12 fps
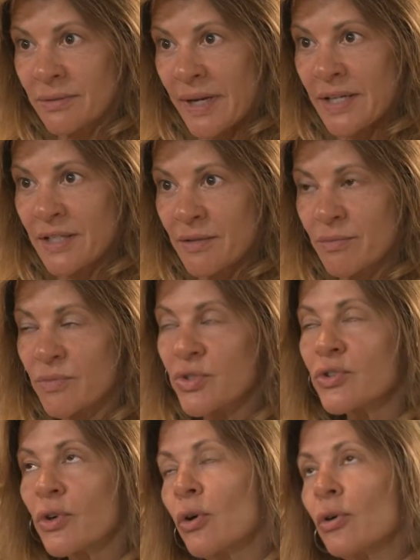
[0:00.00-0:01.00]
right?
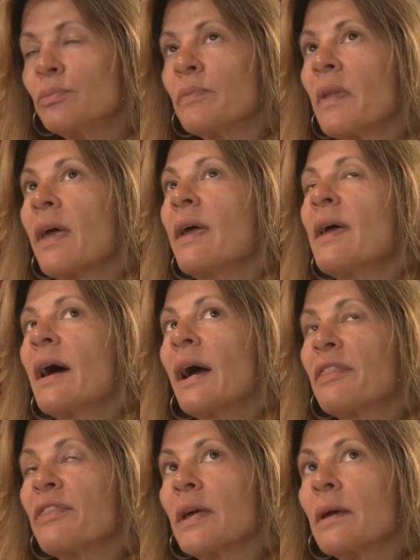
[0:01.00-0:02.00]
So,
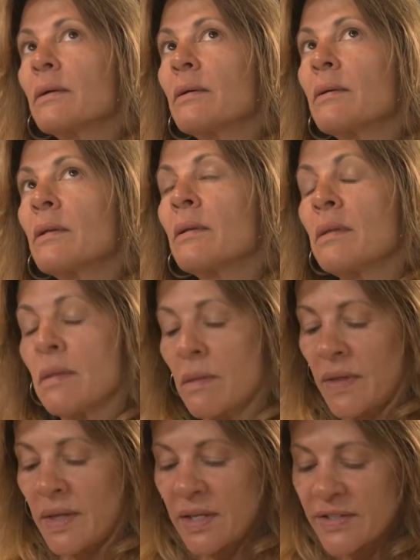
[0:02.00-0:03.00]
I think
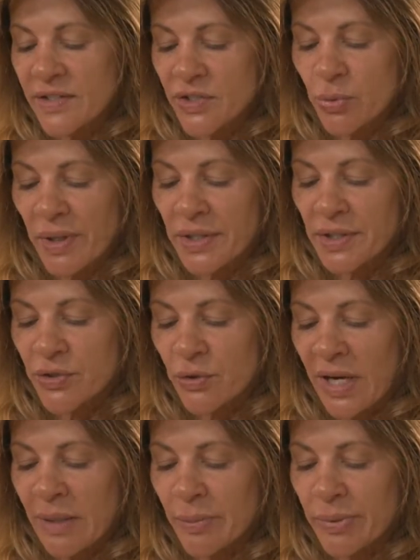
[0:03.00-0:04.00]
the easiest way to
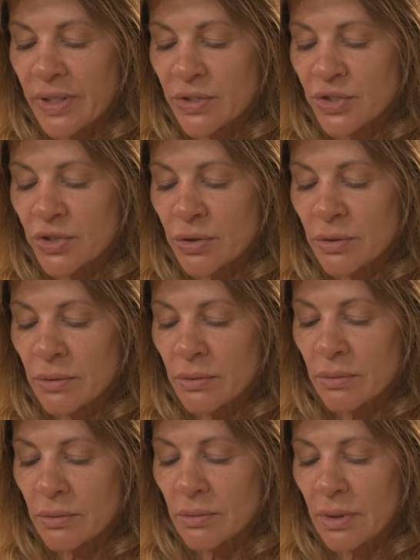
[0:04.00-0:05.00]
describe a pitch,
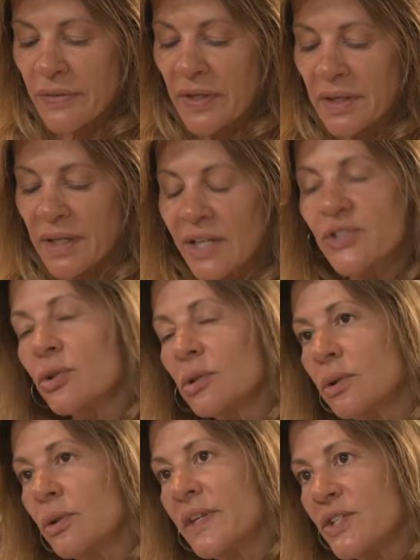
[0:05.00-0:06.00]
I think it has to
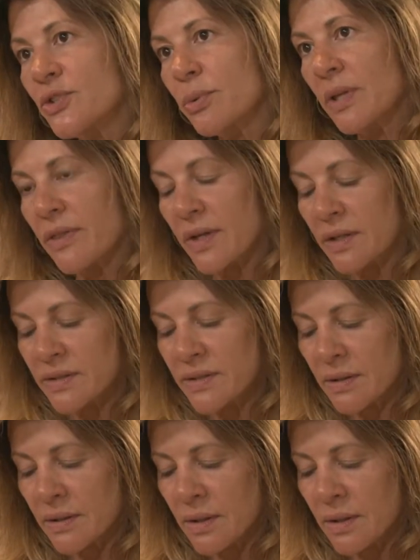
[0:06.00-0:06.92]
include these three things.